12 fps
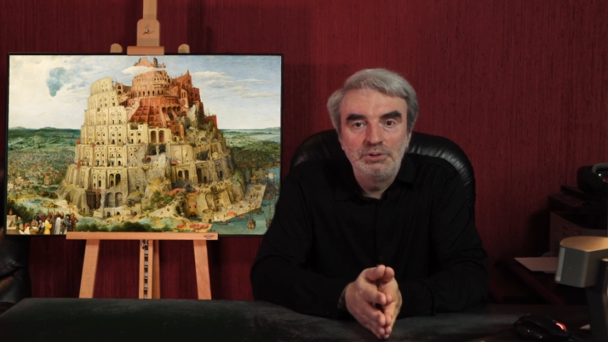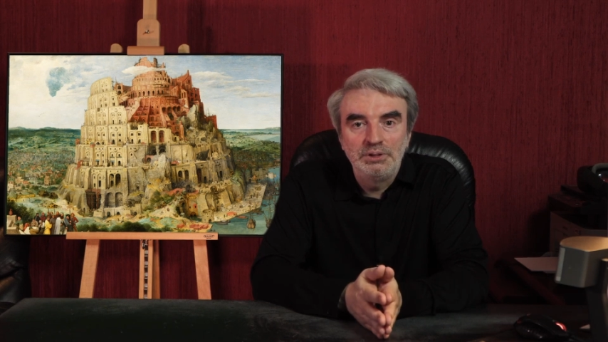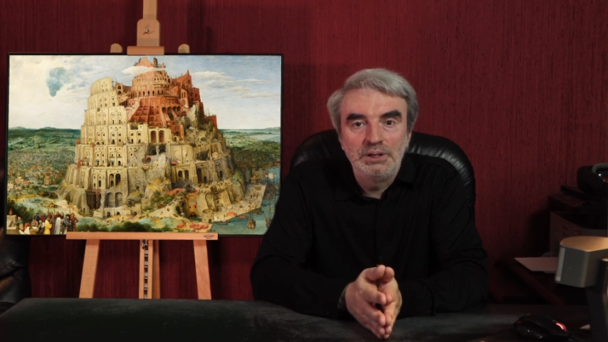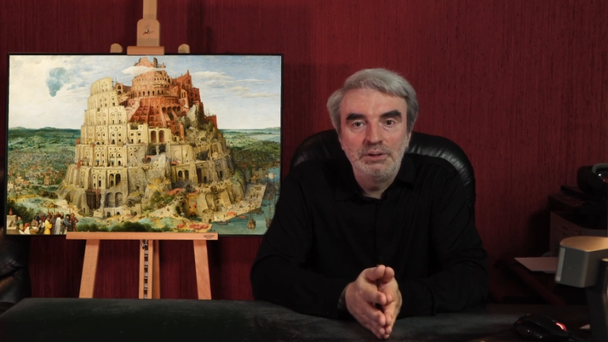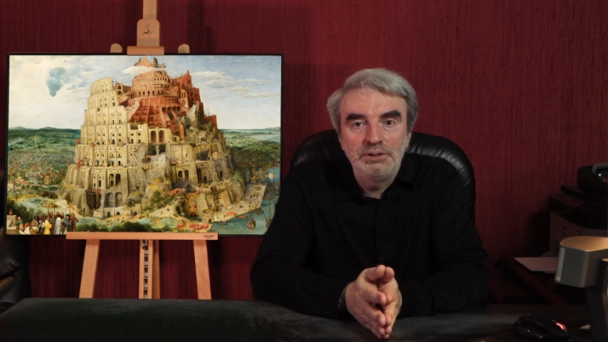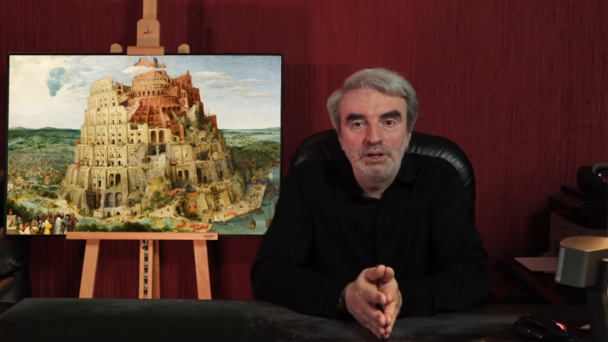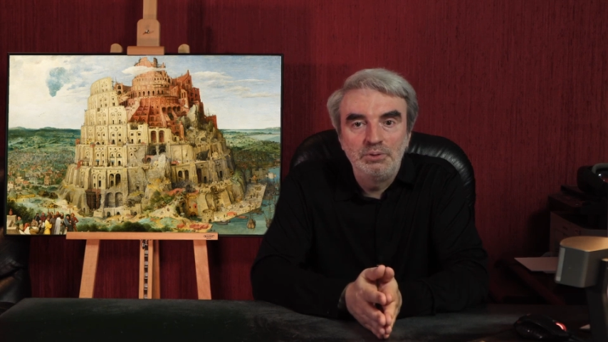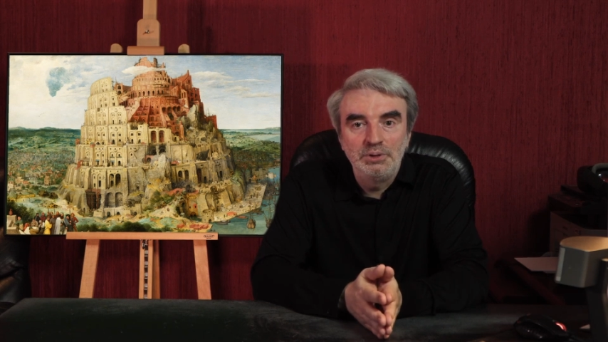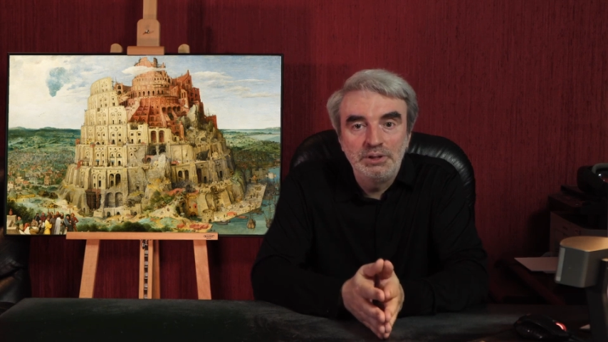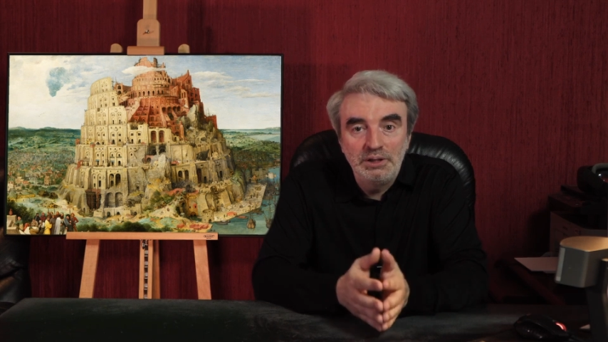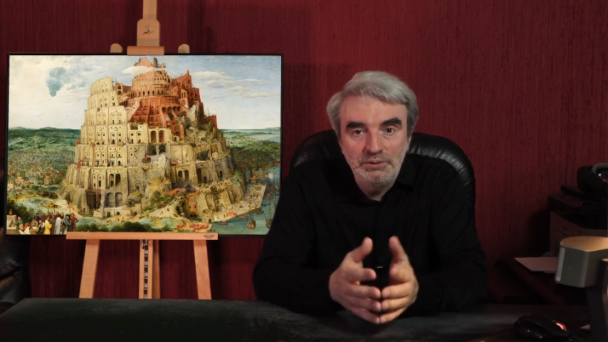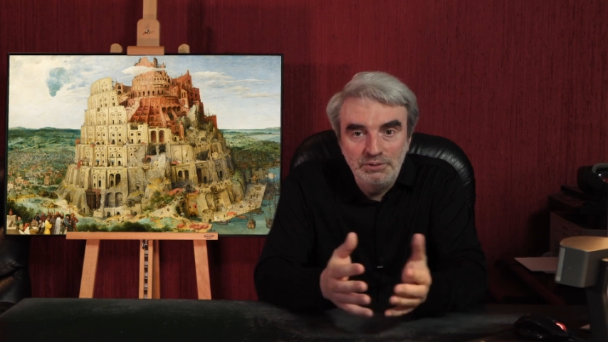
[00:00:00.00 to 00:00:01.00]
the
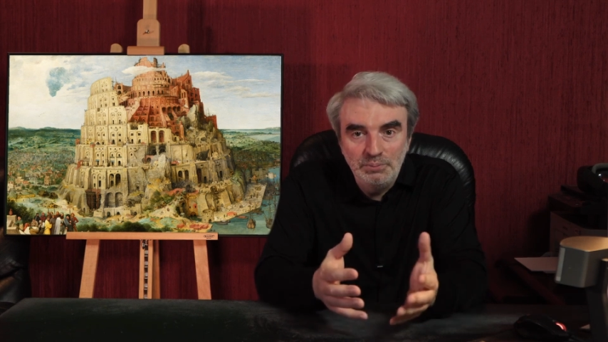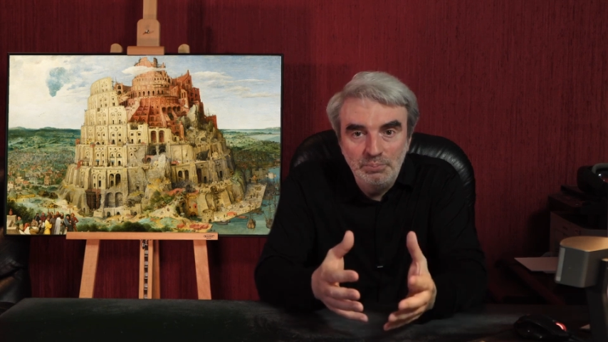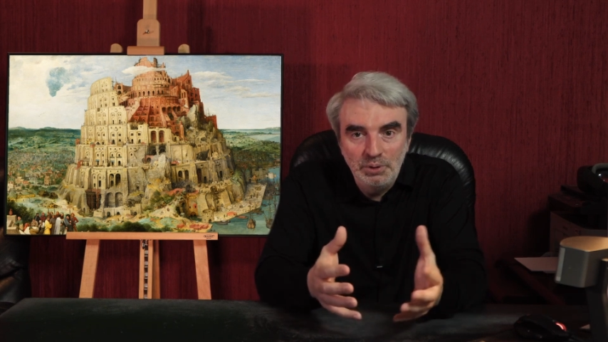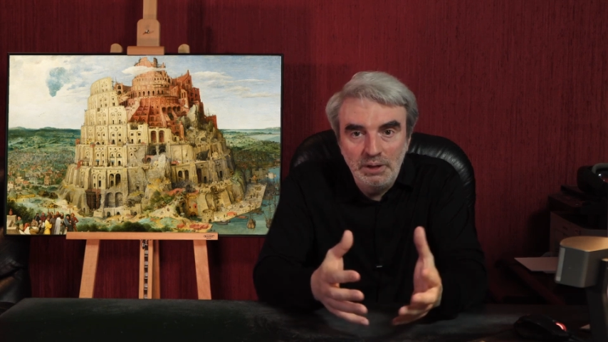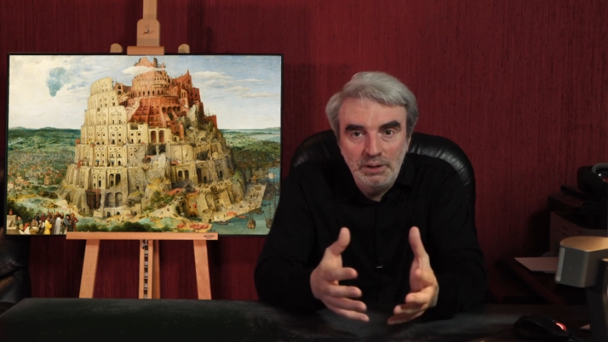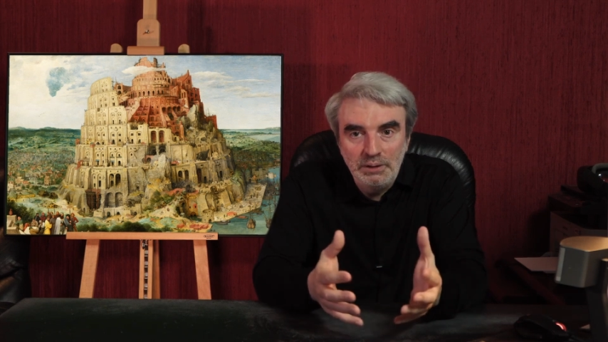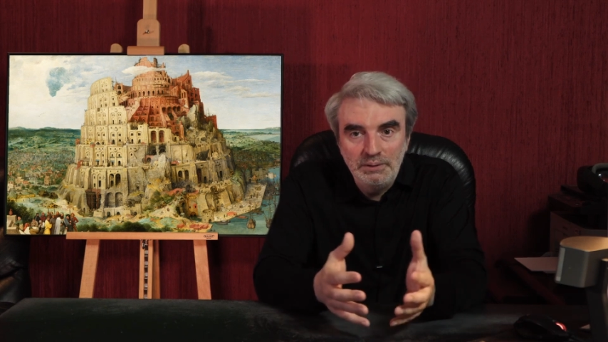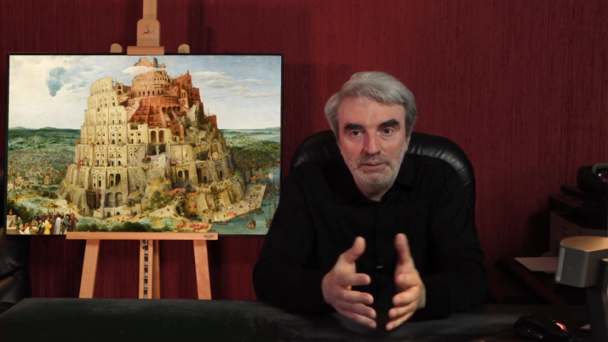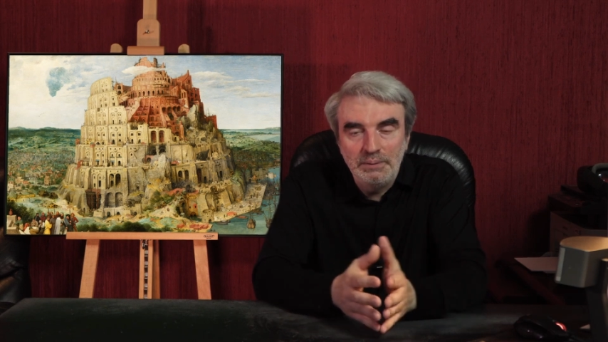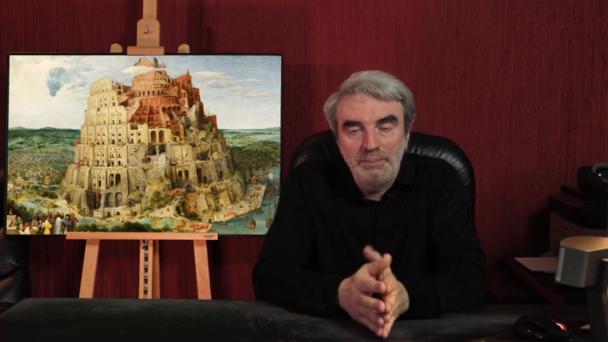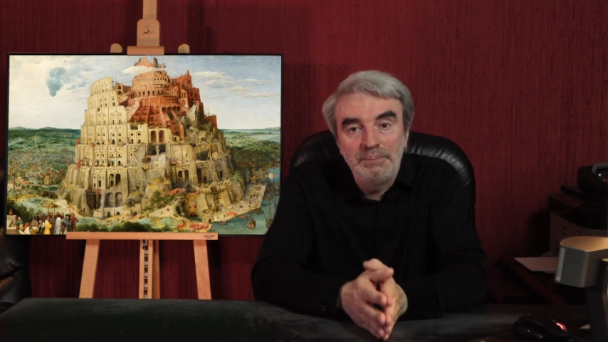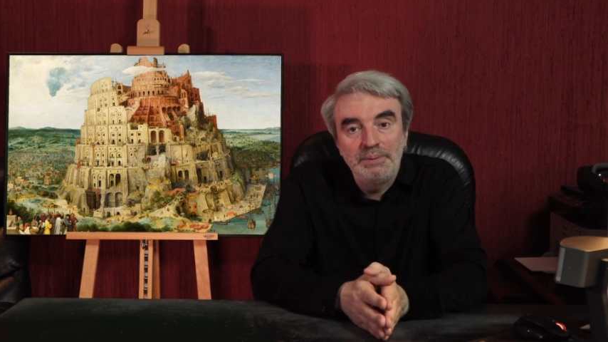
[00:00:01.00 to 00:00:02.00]
integrity of the brick.
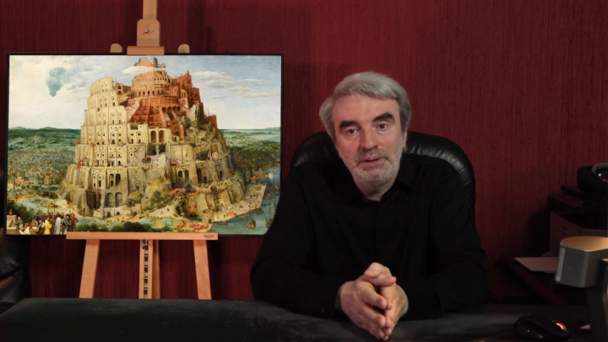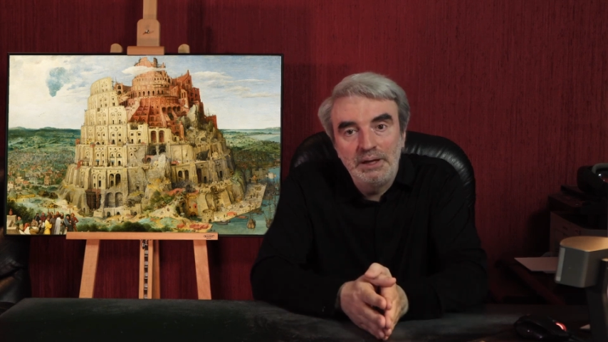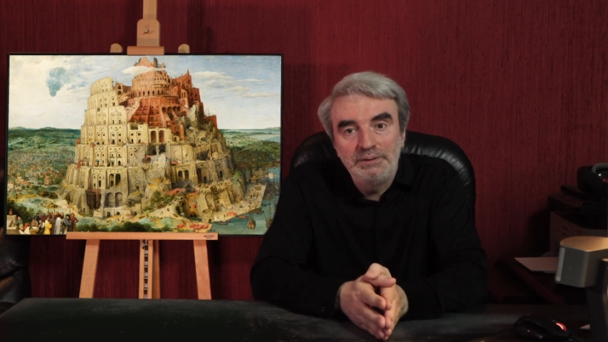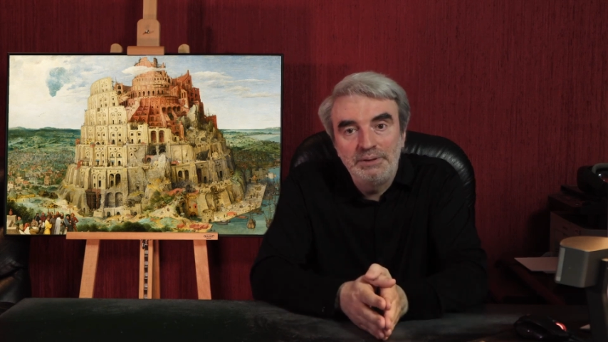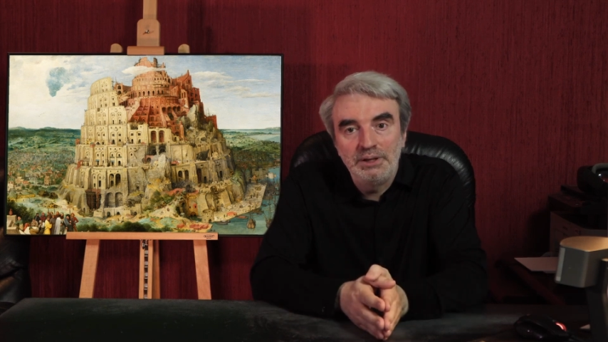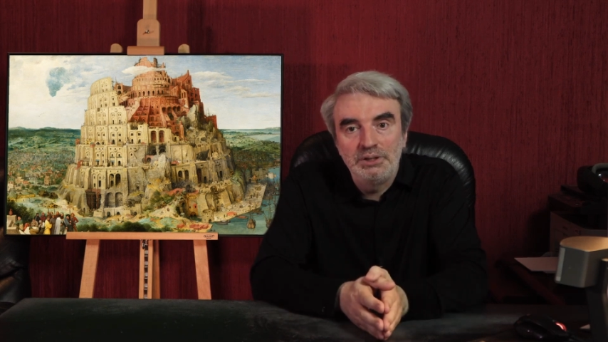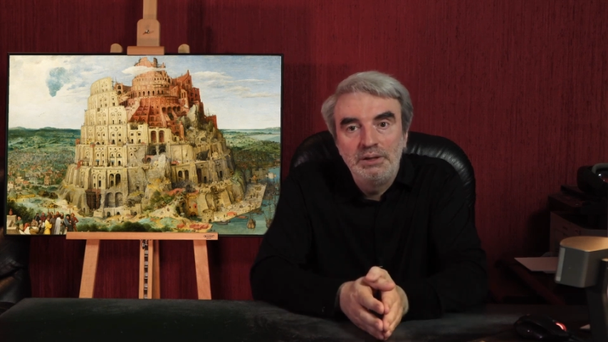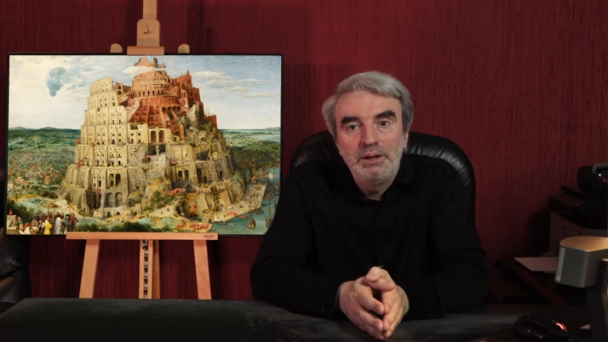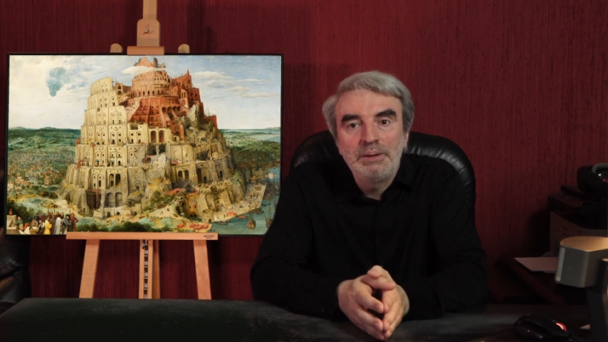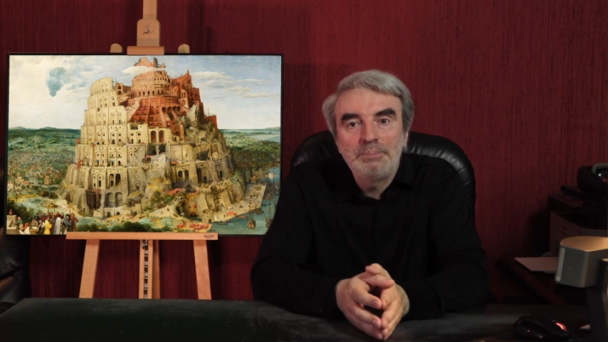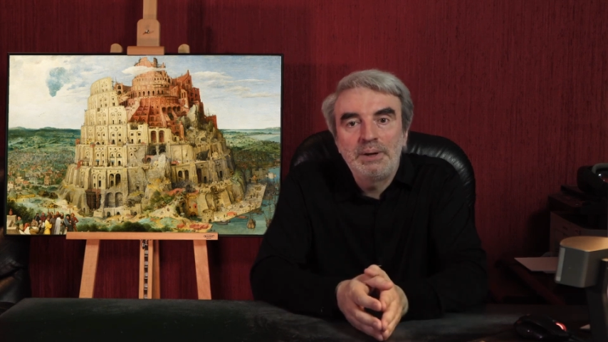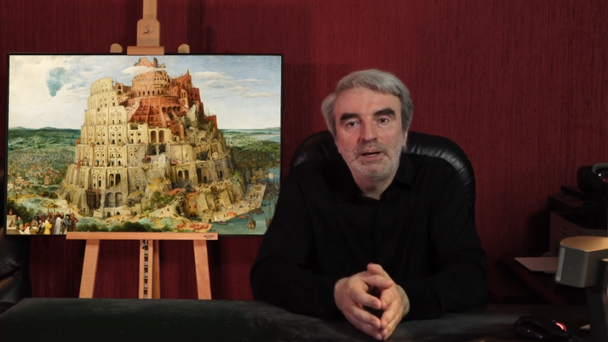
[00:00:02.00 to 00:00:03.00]
The definition
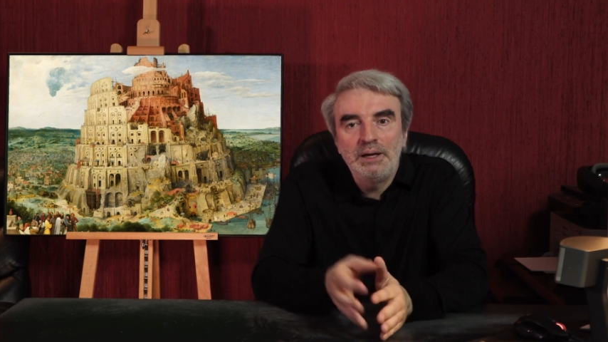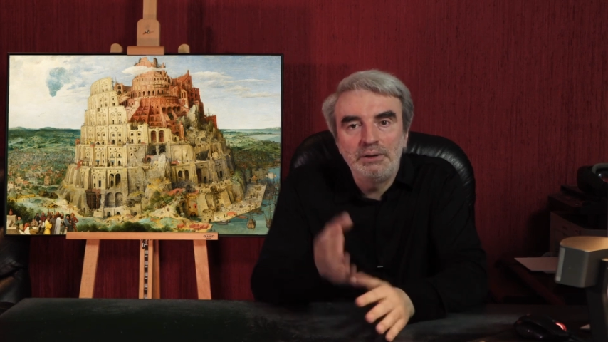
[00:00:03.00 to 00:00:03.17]
and meaning